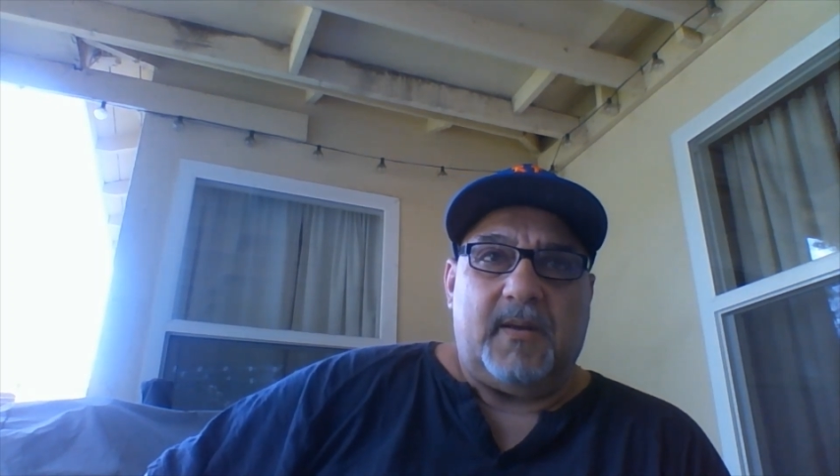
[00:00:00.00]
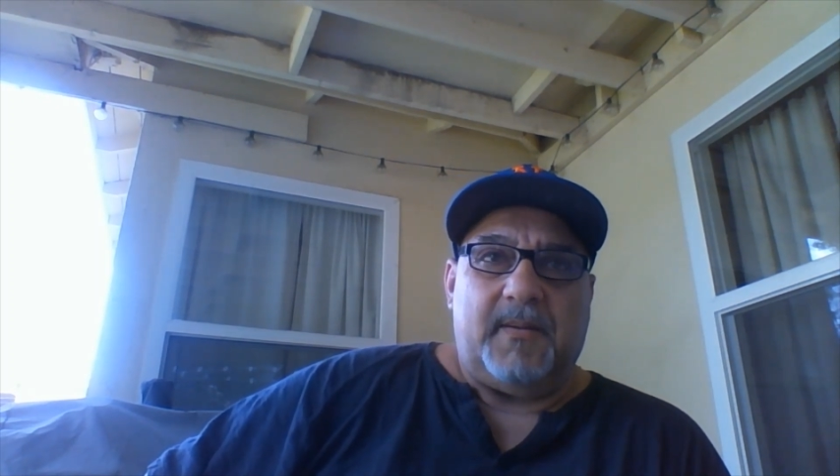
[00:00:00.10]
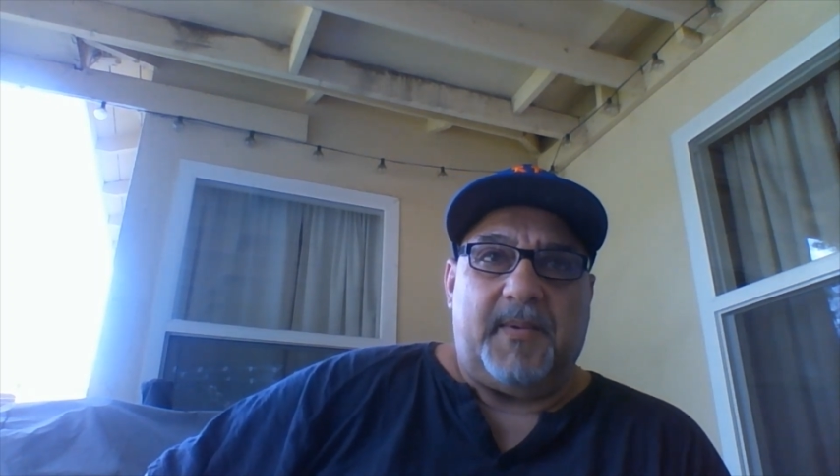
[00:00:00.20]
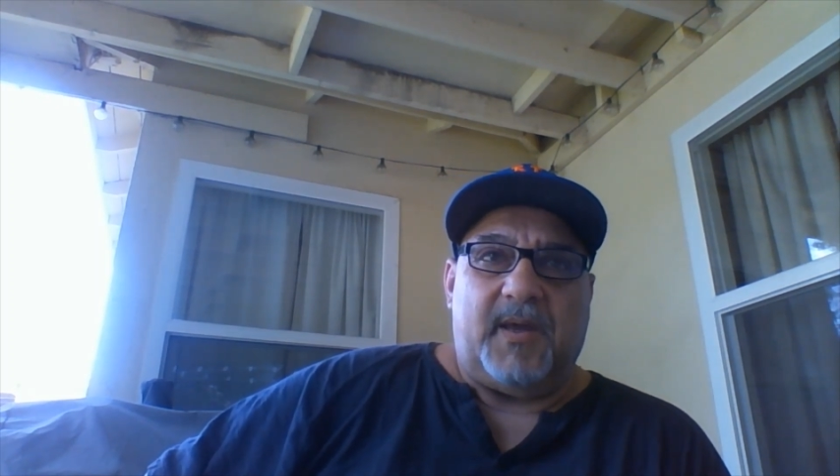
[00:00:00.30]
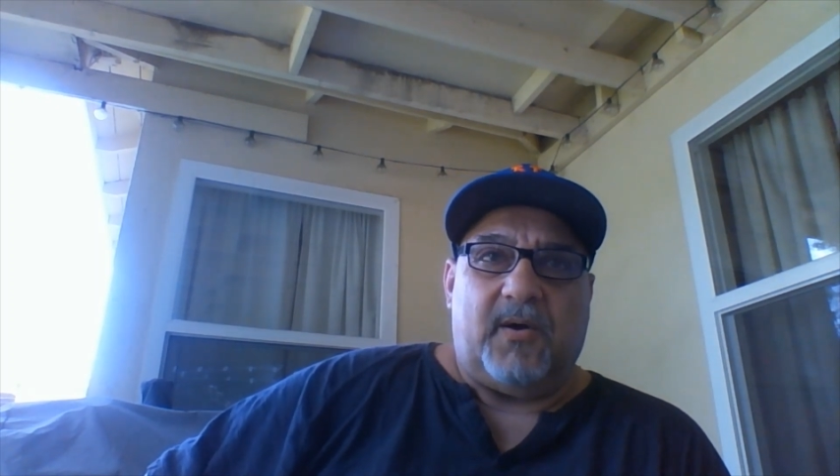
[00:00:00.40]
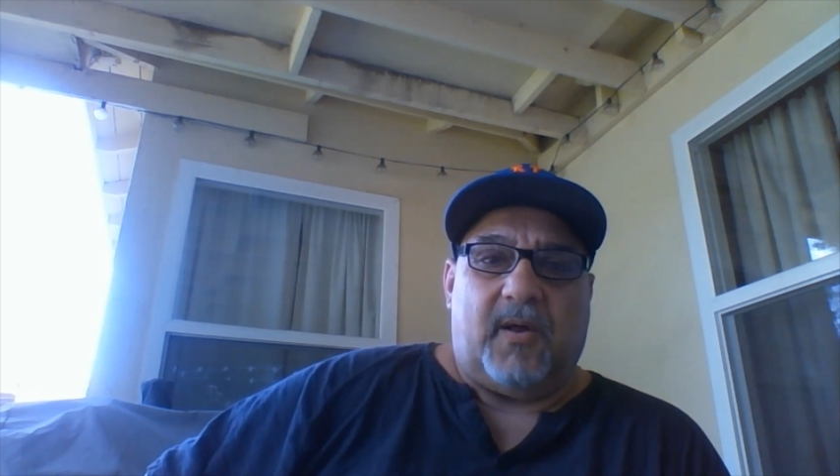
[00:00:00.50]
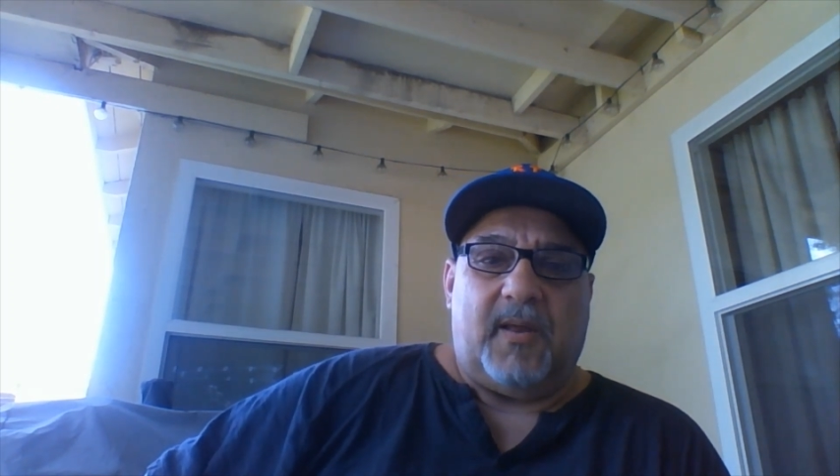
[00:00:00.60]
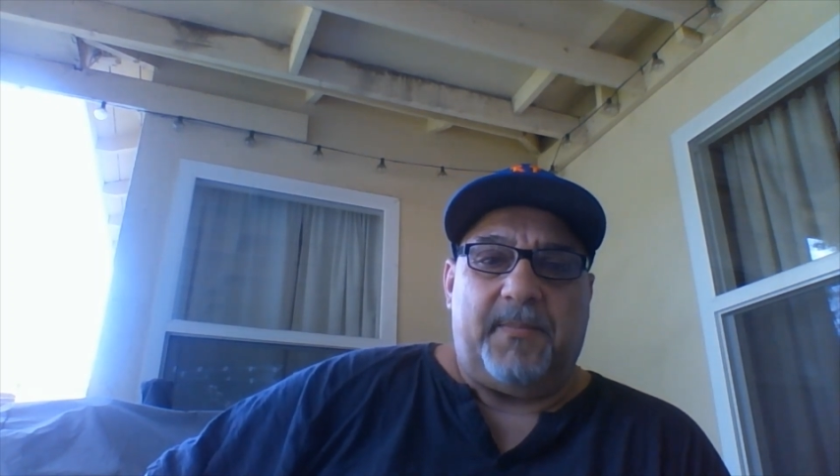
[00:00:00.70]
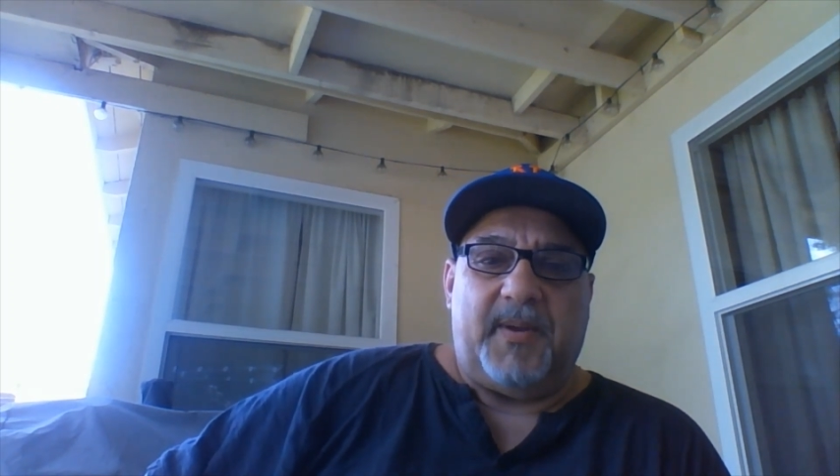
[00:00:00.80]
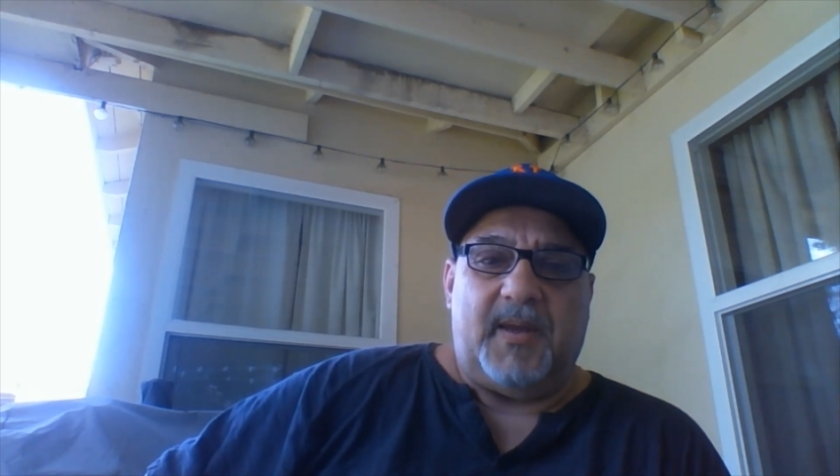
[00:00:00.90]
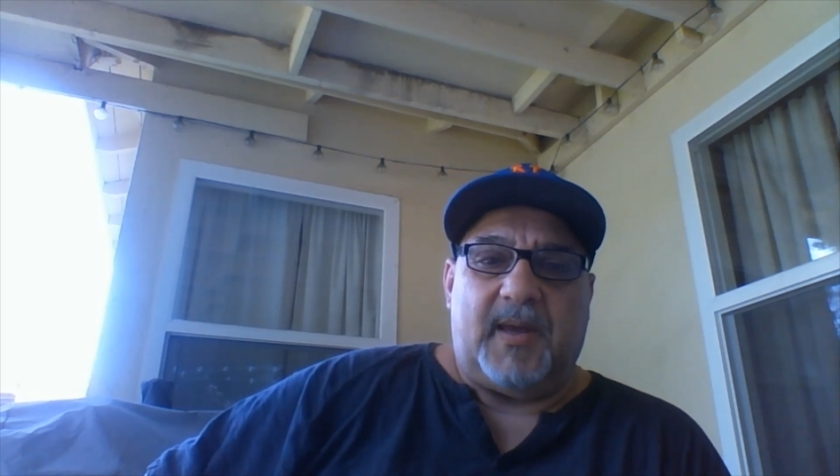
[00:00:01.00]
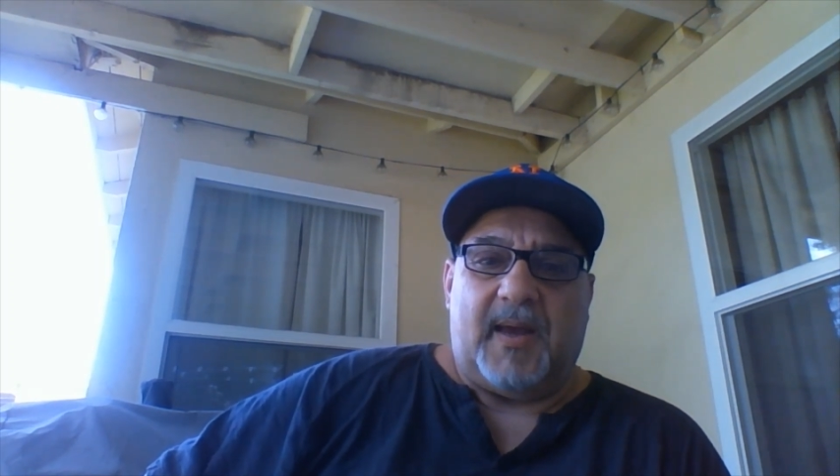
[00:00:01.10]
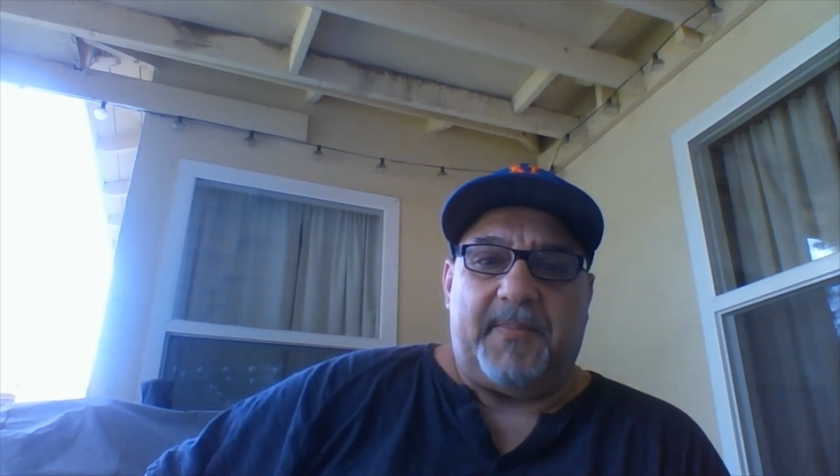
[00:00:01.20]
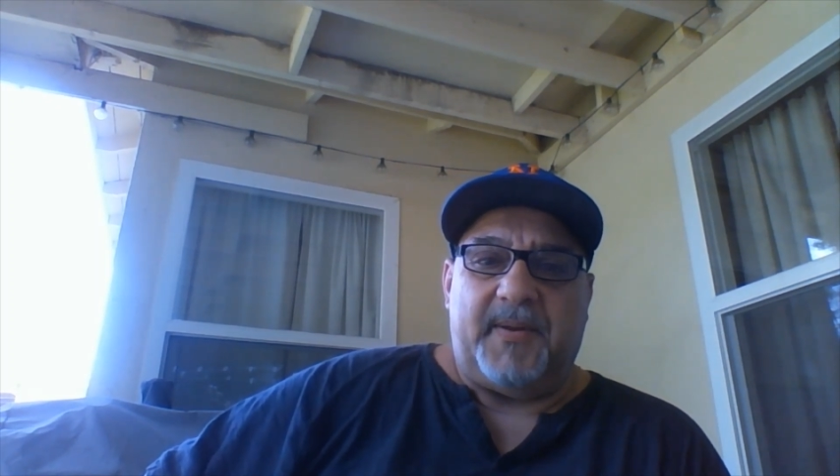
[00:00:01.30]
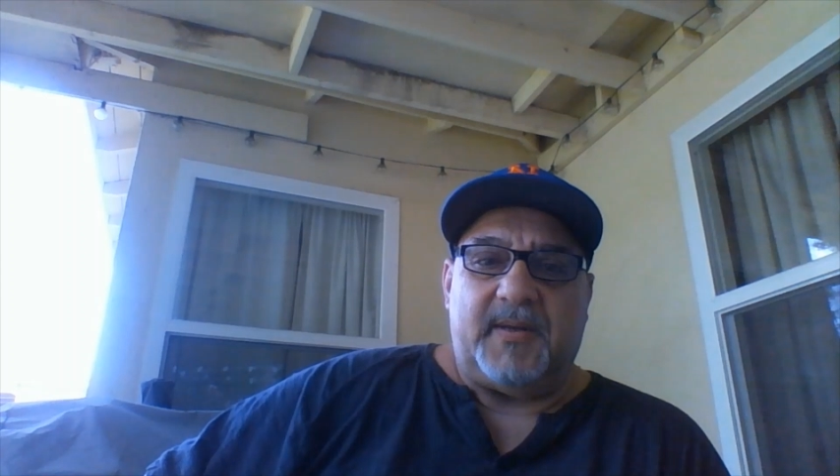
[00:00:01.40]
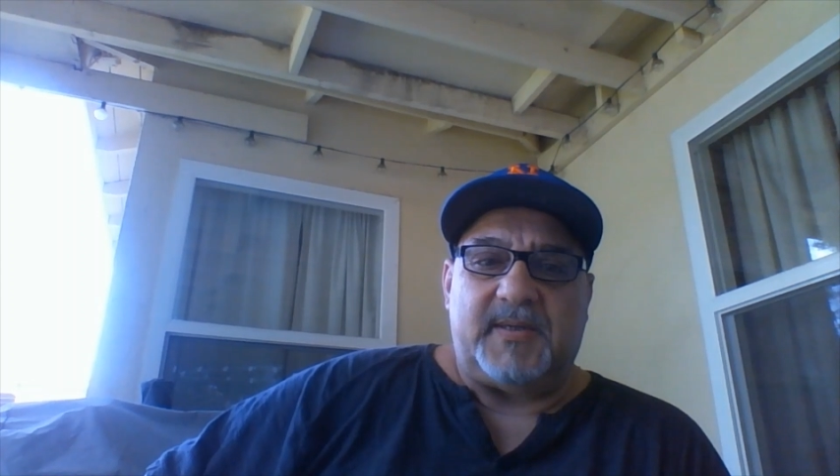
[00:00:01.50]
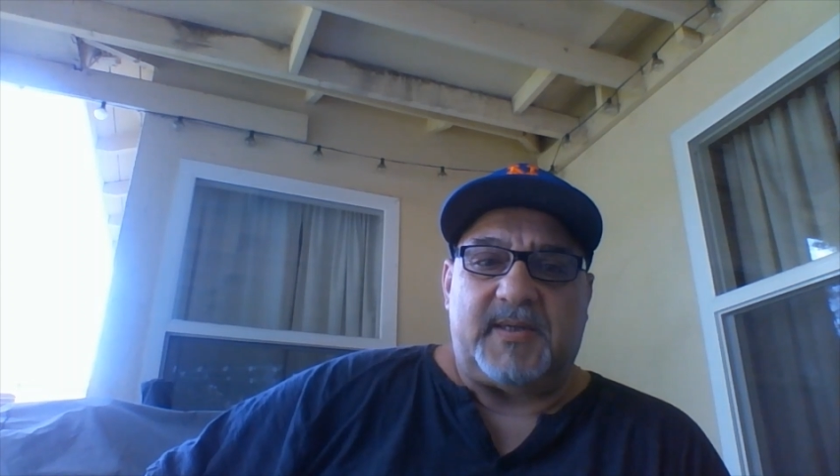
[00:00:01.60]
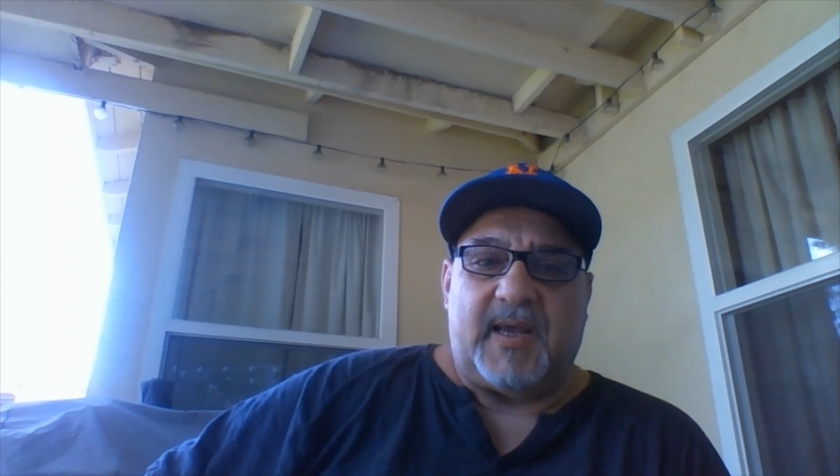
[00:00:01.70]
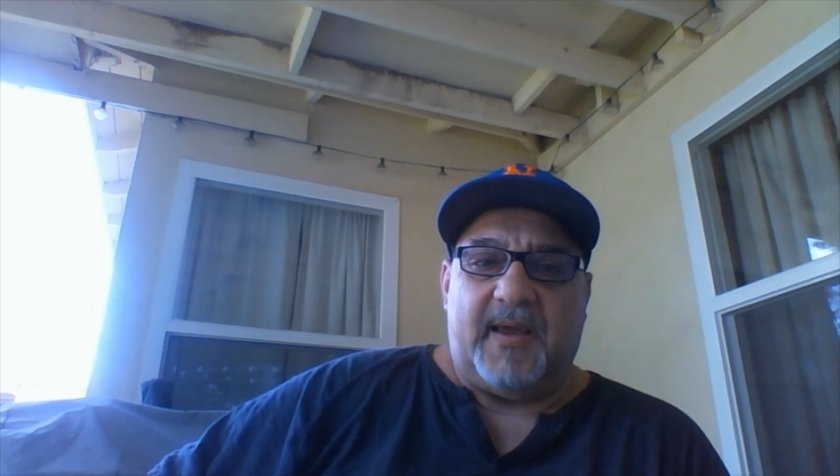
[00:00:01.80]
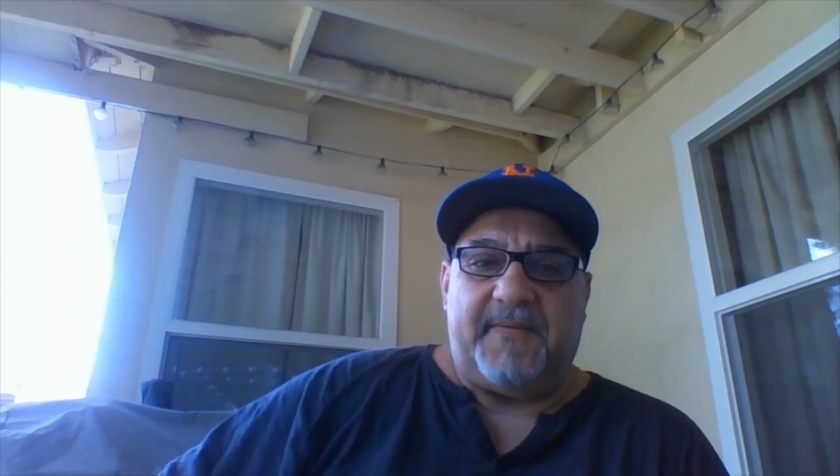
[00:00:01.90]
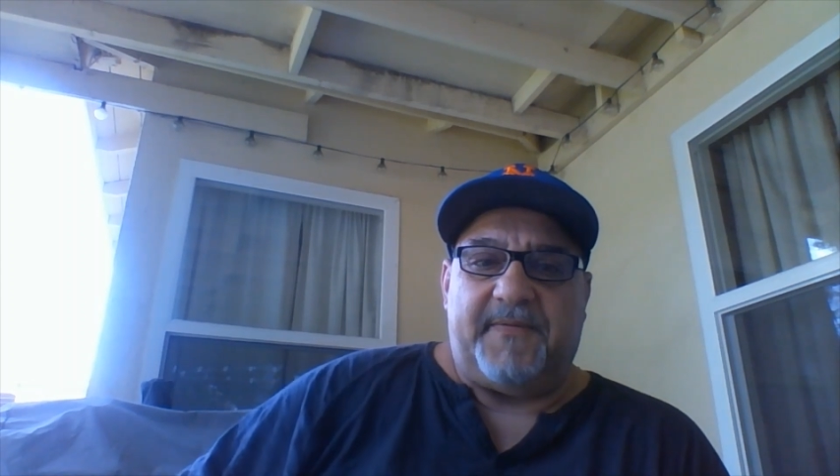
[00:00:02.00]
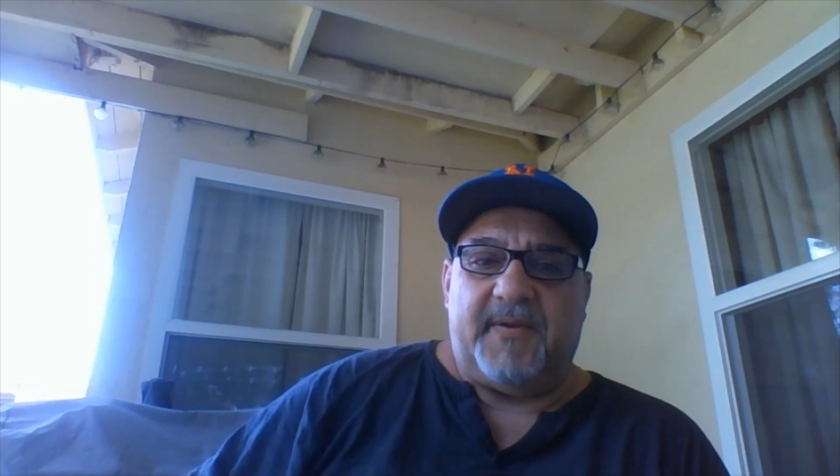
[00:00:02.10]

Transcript: may you all be happy and safe,